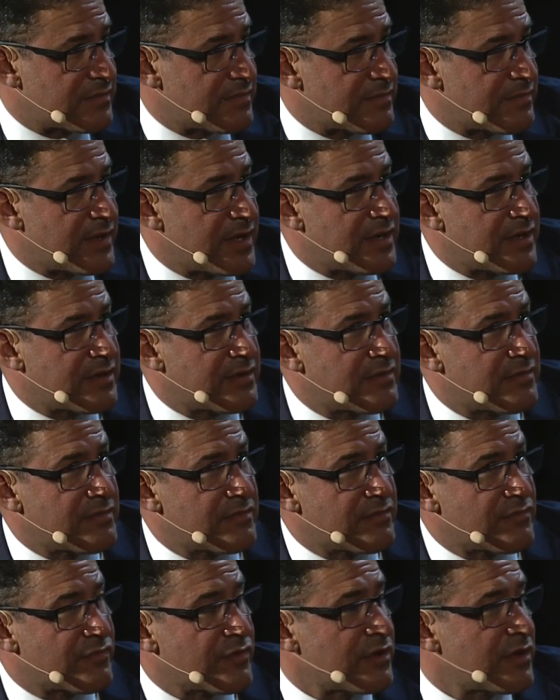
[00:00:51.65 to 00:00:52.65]
But
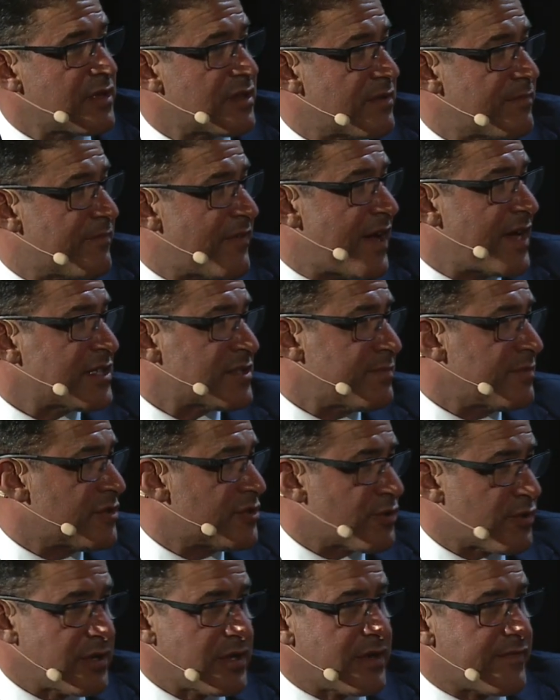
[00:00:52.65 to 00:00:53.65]
really, the vast
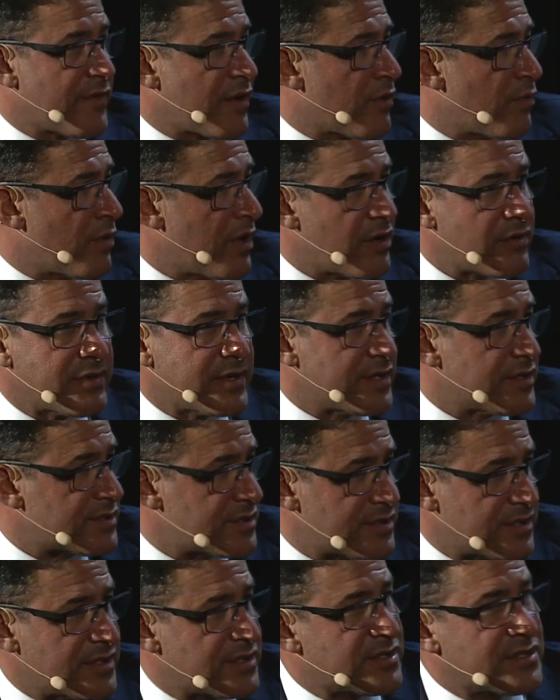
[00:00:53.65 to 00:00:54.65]
majority of our
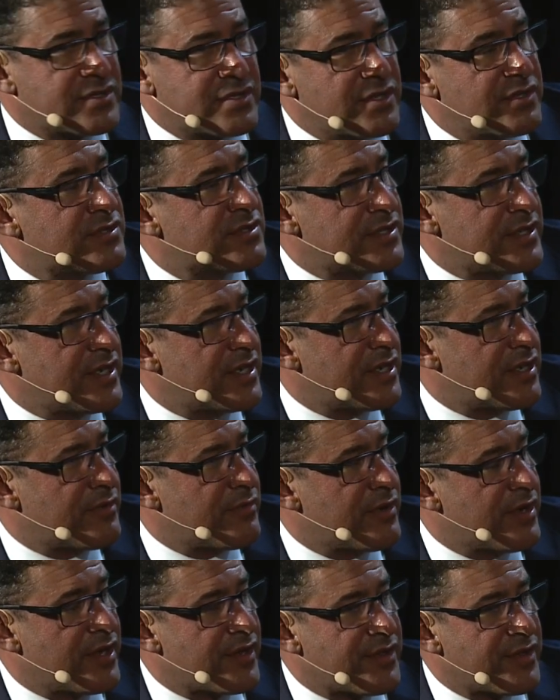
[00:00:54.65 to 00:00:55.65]
wellness is associated
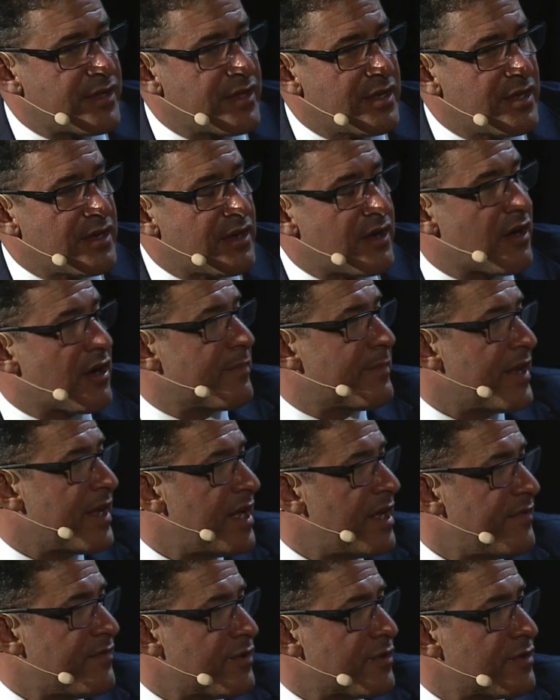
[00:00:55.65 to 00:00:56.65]
with our
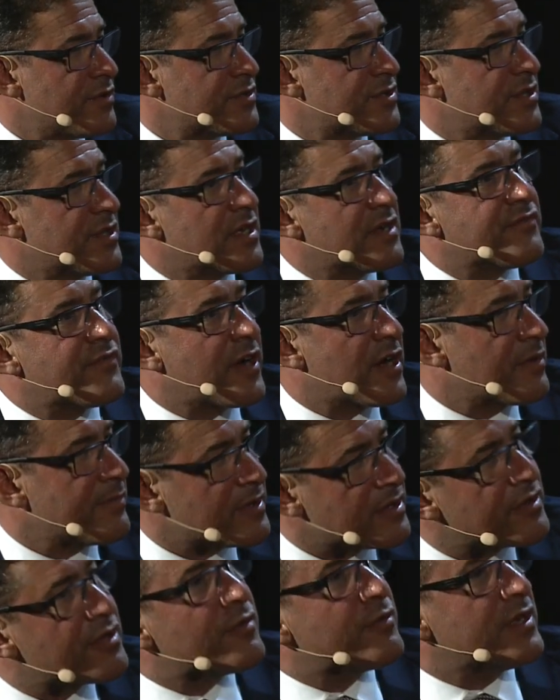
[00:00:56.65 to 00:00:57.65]
behaviors and the
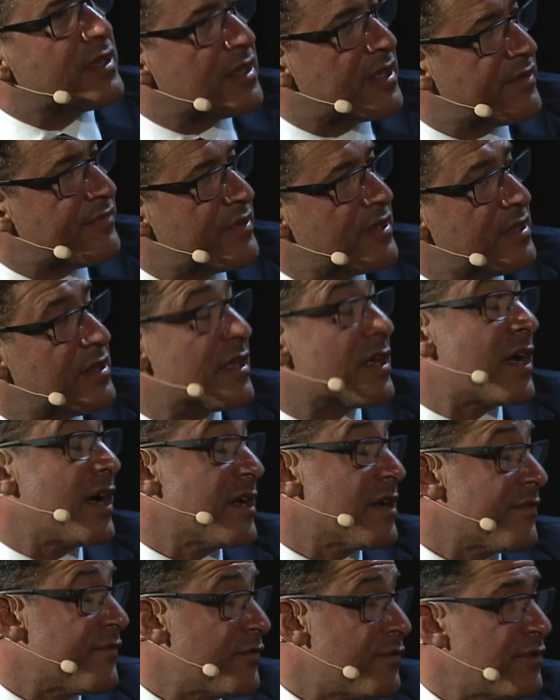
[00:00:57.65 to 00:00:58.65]
environment that we live in, the kind
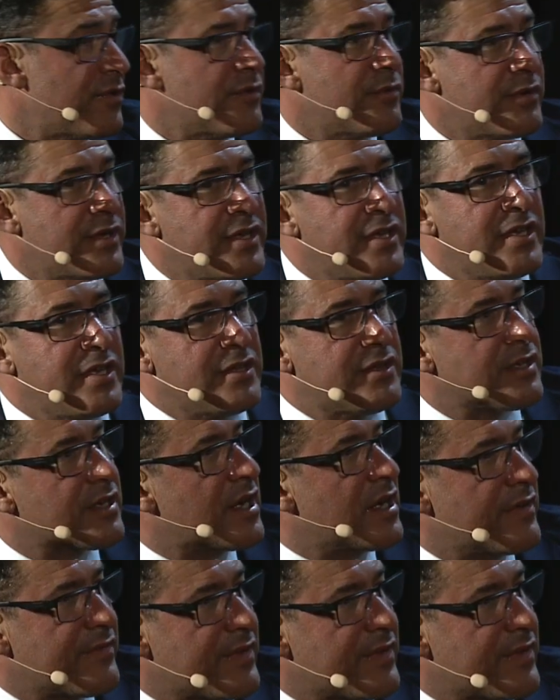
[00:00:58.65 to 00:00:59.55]
of food that we eat, the kind of